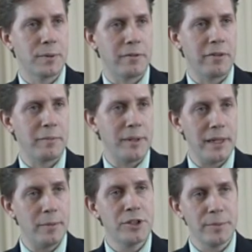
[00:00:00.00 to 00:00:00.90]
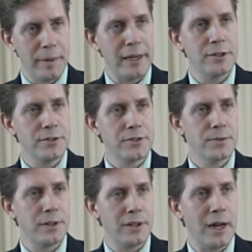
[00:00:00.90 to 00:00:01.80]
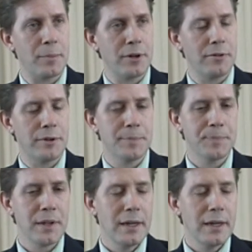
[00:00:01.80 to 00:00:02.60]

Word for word: where we've been imaging patients in the operating room